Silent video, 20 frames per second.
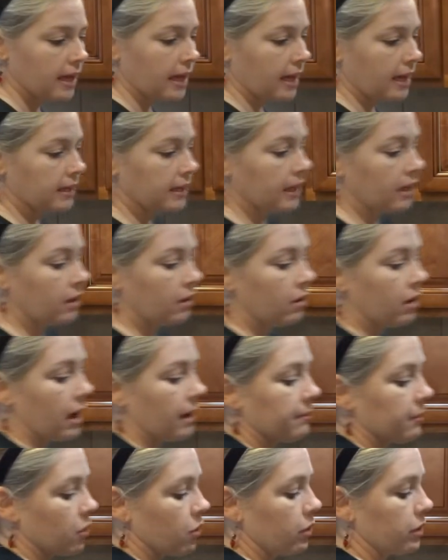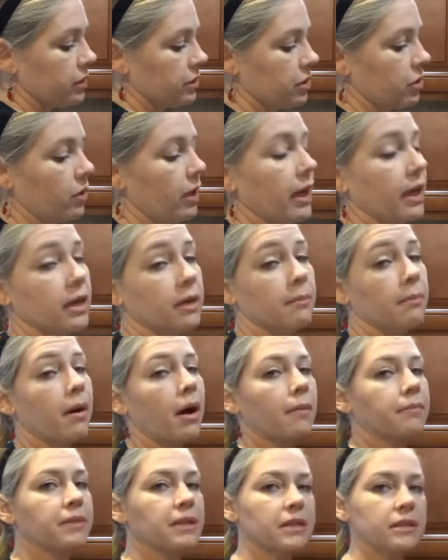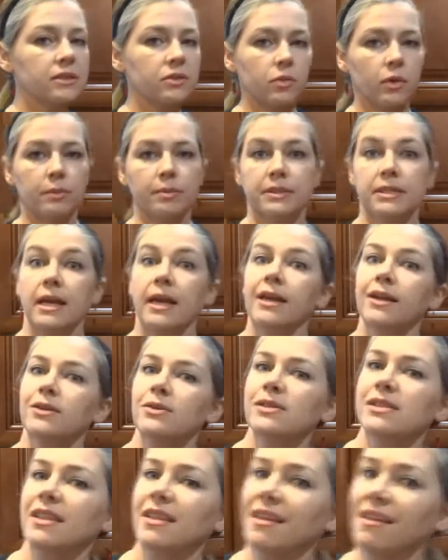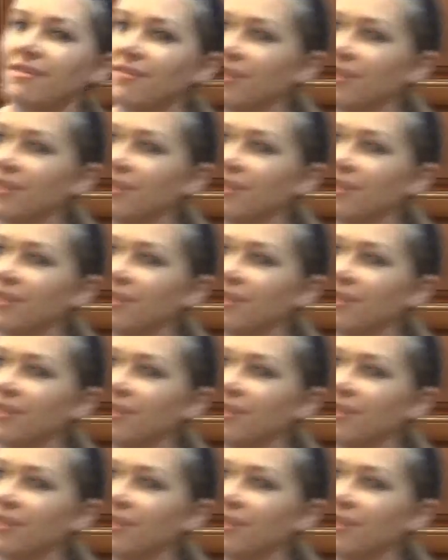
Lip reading: And now I'm going to go ahead and pop these sweet potatoes in the